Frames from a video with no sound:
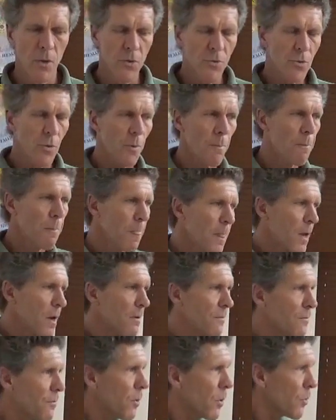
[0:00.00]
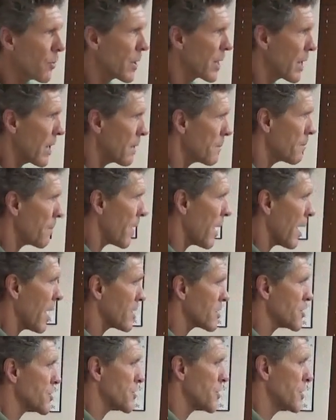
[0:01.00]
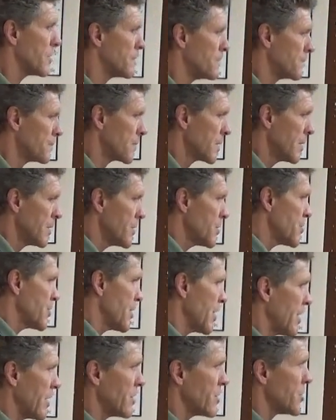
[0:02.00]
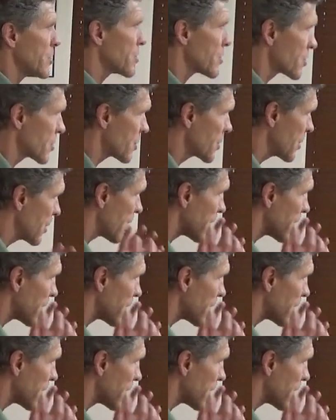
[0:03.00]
So a forward head posture changes the